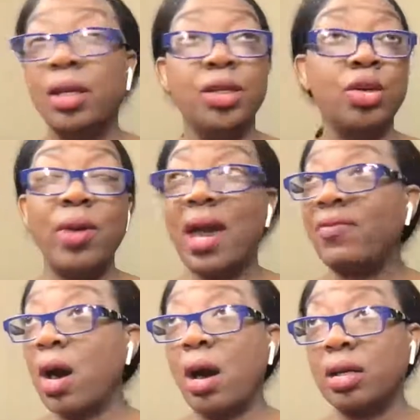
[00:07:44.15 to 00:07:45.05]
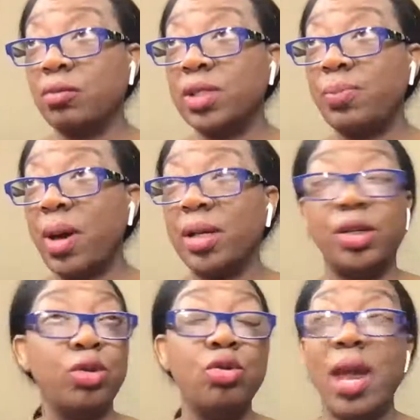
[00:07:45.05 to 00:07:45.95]
Do you have an autoresponder?
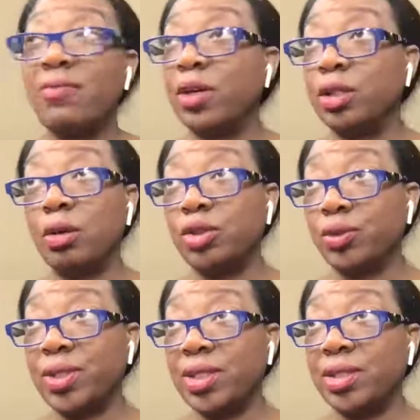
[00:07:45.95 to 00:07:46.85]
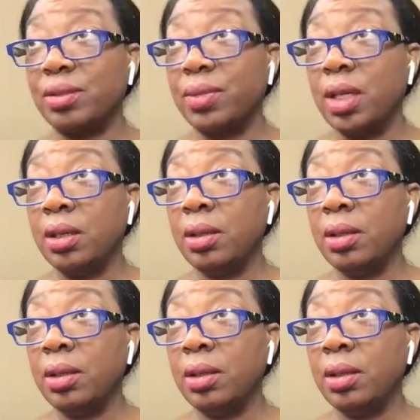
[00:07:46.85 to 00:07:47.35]
Do you have a nurture system?